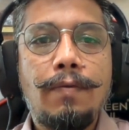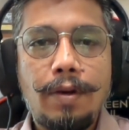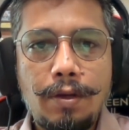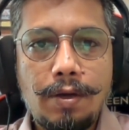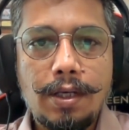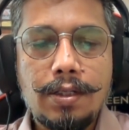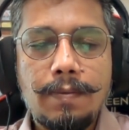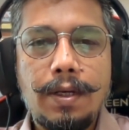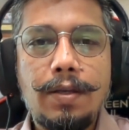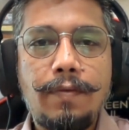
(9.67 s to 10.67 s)
for your
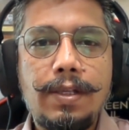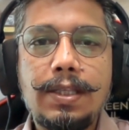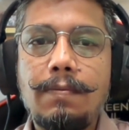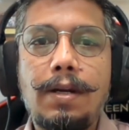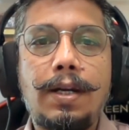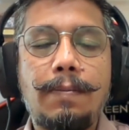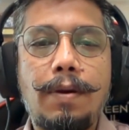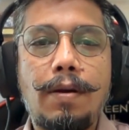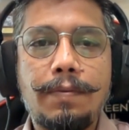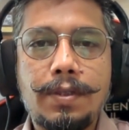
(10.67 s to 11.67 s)
customer, you will see
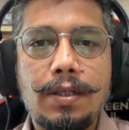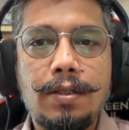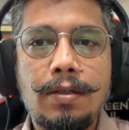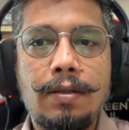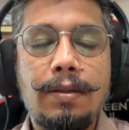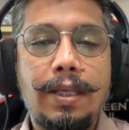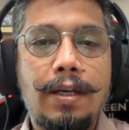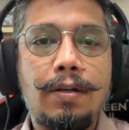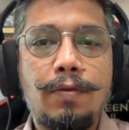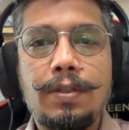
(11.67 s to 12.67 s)
multiple options
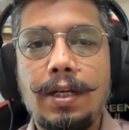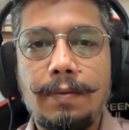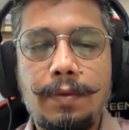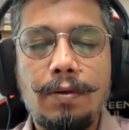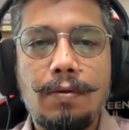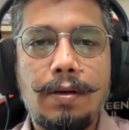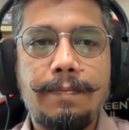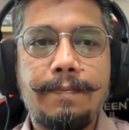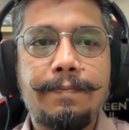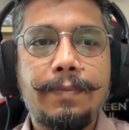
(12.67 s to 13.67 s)
there to set up the Rollup.